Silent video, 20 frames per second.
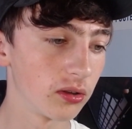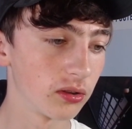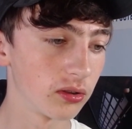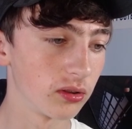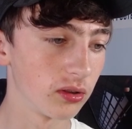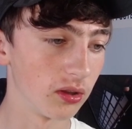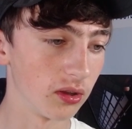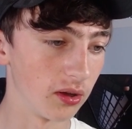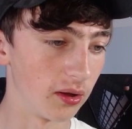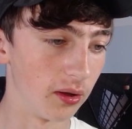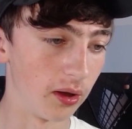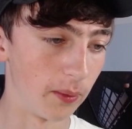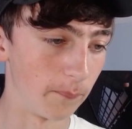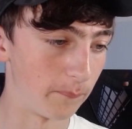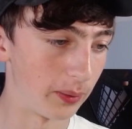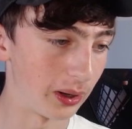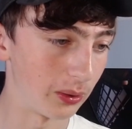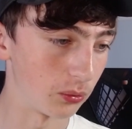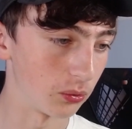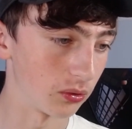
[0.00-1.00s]

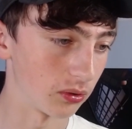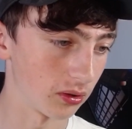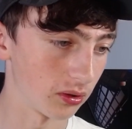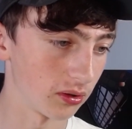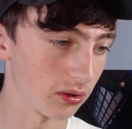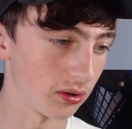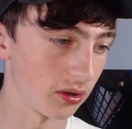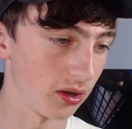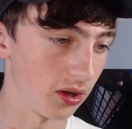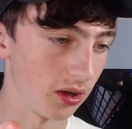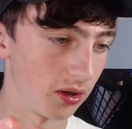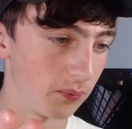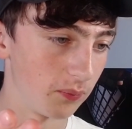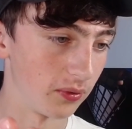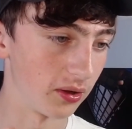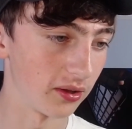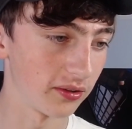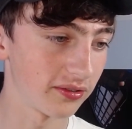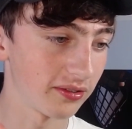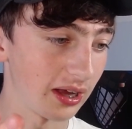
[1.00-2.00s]
about
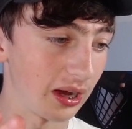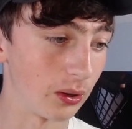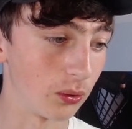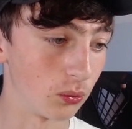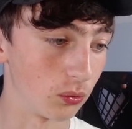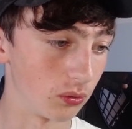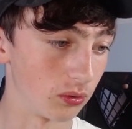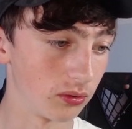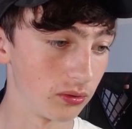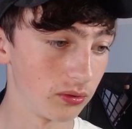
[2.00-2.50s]
Saul.